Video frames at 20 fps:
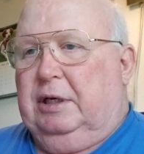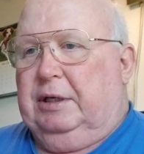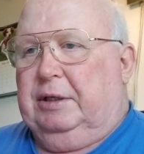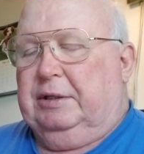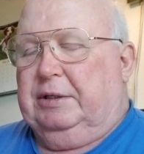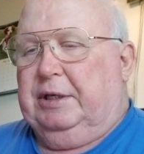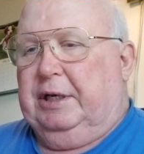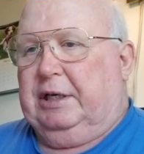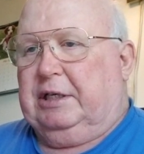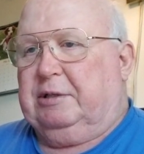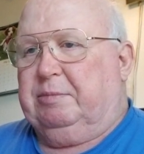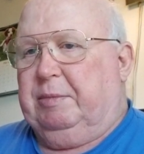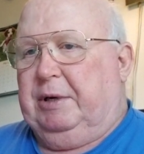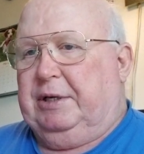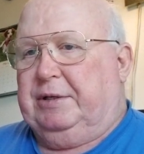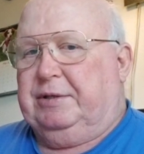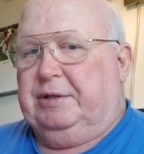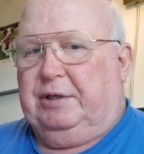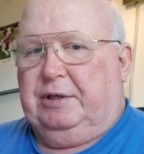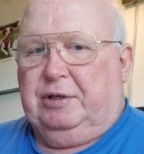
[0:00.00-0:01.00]
text
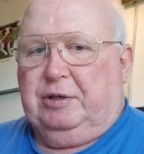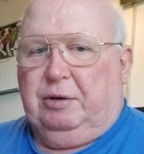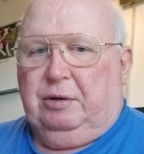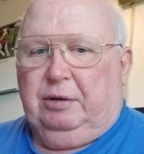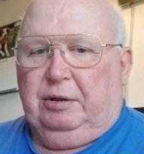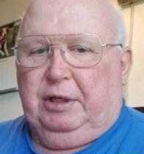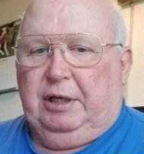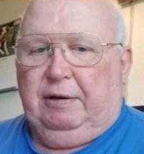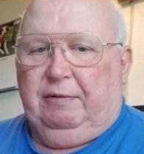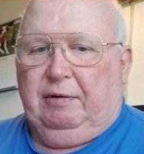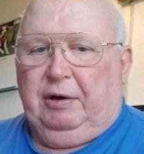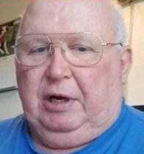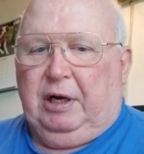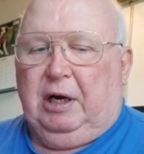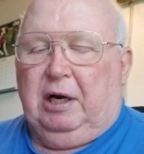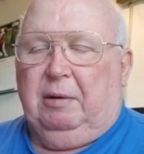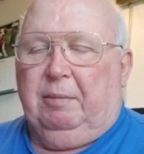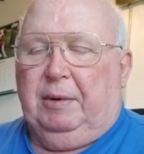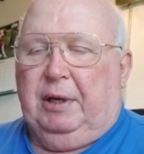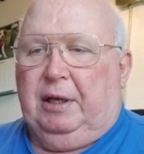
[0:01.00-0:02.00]
message or leave a
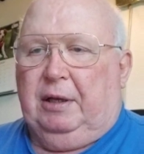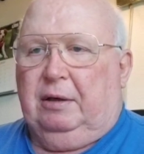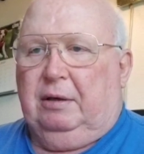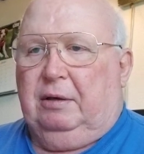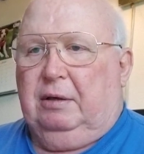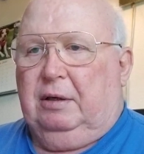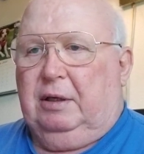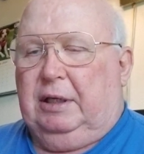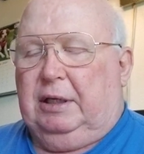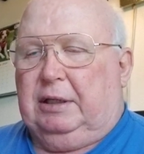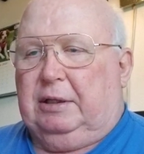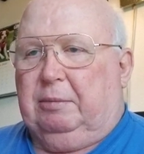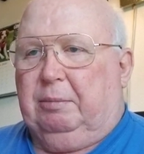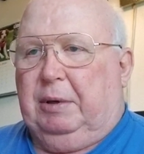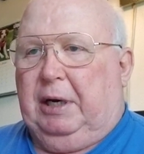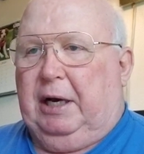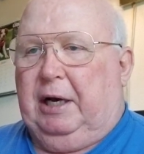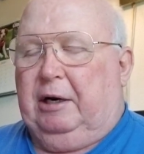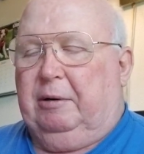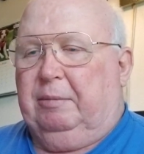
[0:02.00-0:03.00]
comment at the
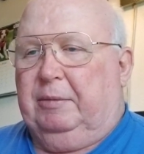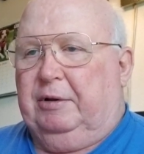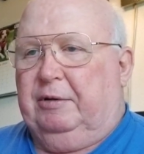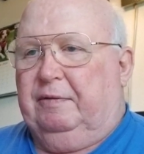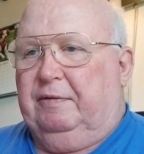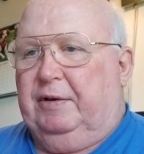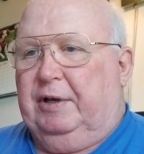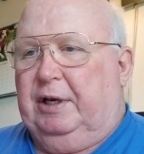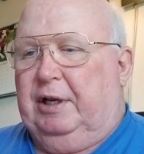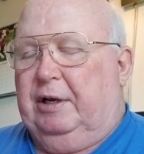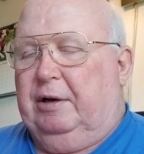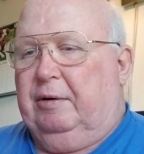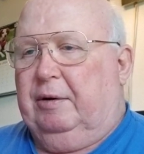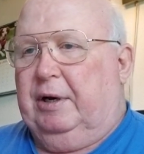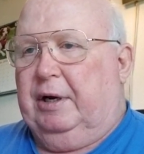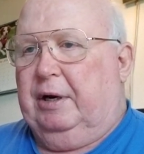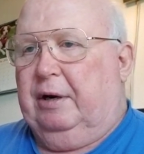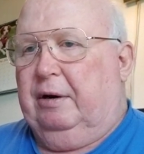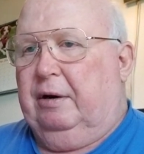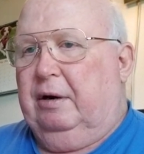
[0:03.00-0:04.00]
bottom of the video
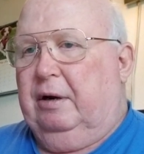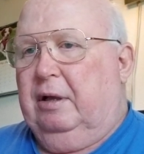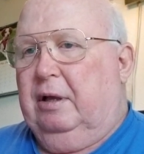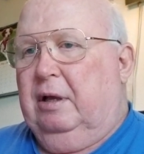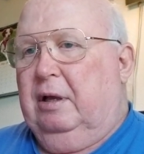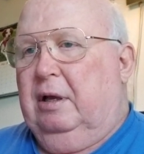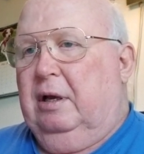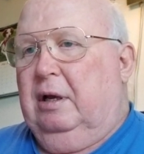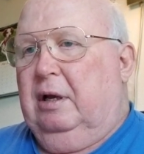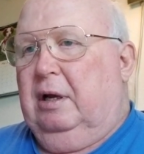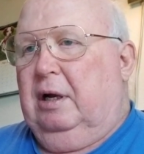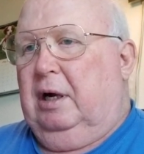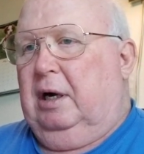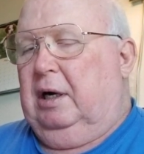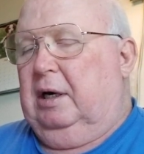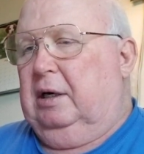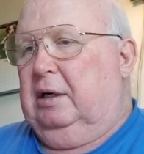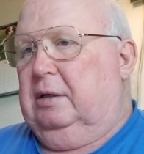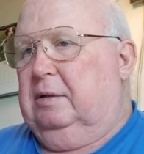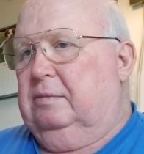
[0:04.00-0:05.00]
here.
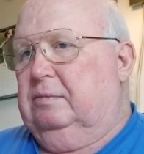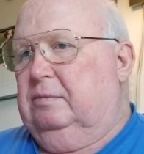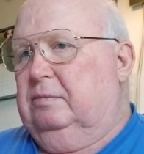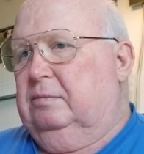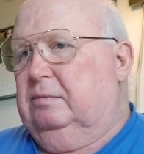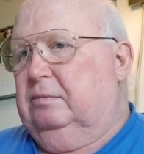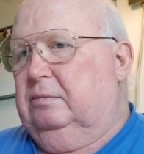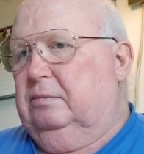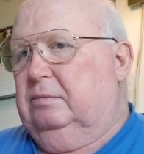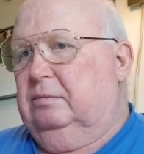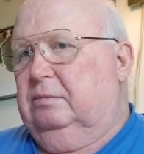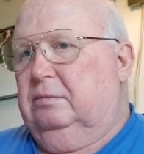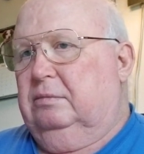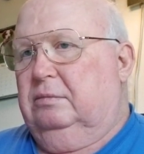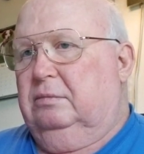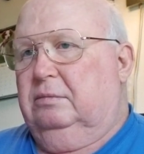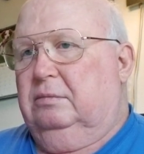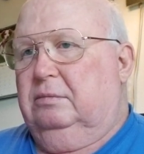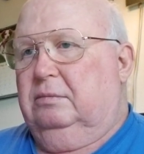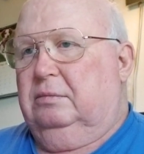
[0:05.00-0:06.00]

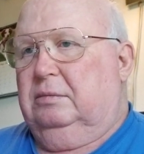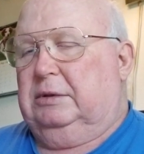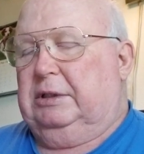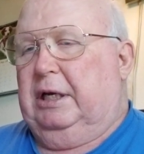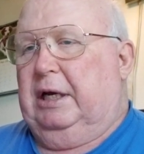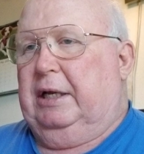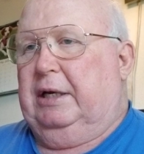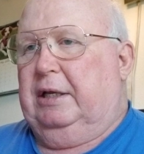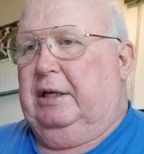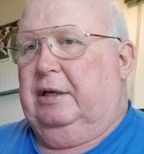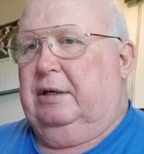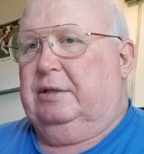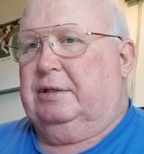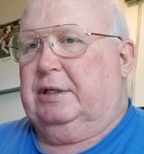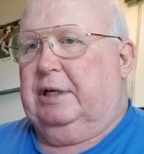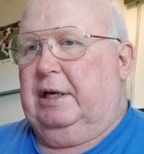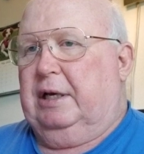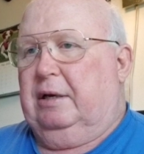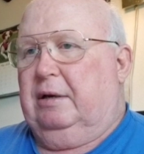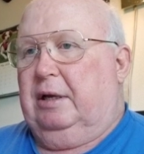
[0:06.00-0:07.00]
The idea is
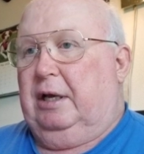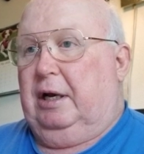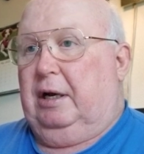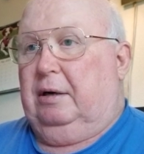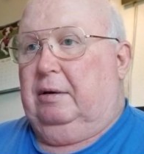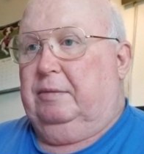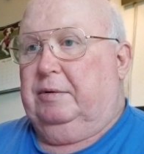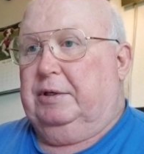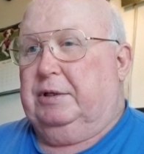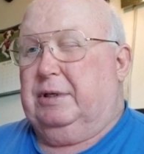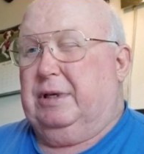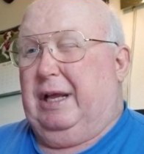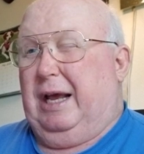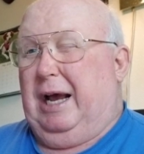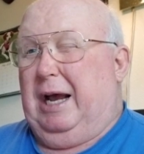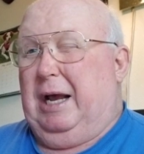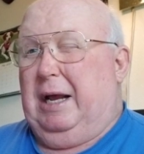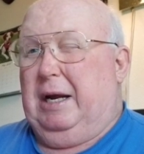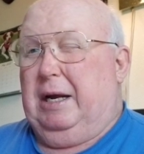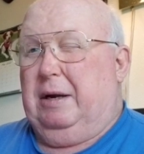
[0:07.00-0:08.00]
that,
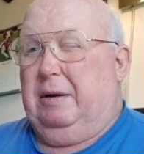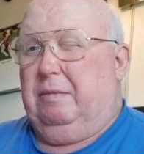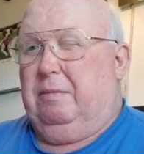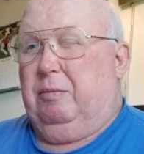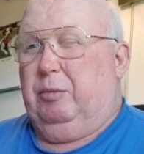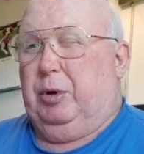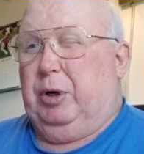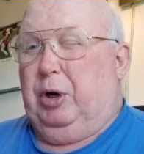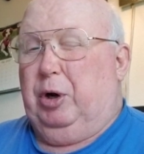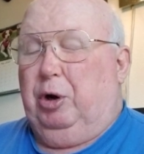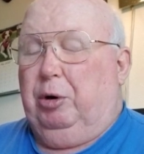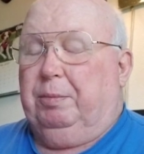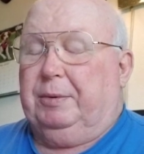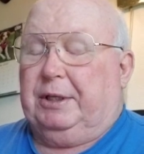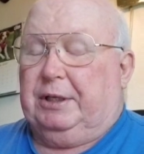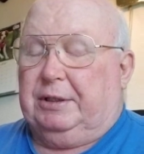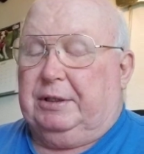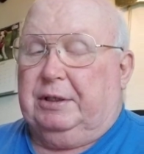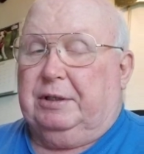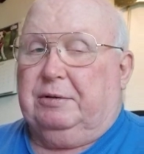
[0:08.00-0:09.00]
I would hope
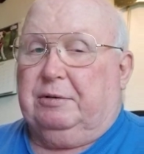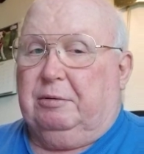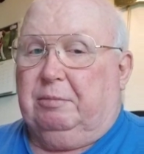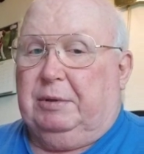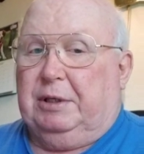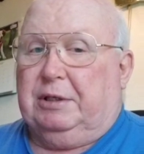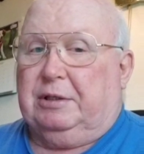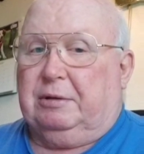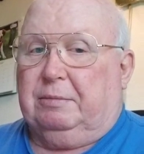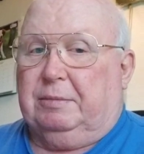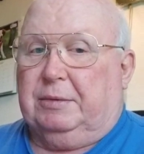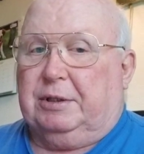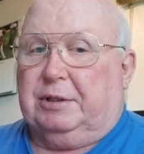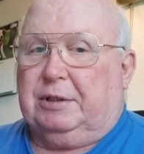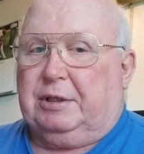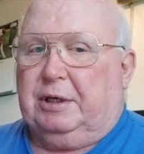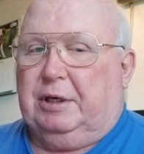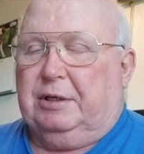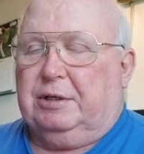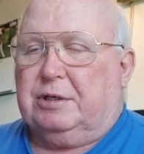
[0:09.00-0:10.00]
that this would be some
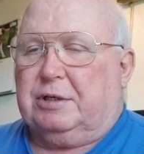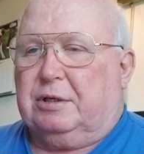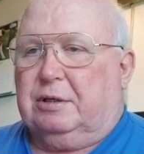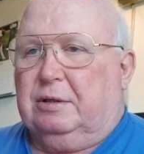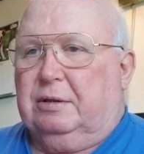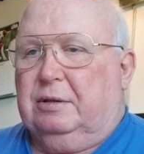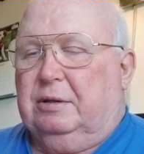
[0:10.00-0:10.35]
discussion.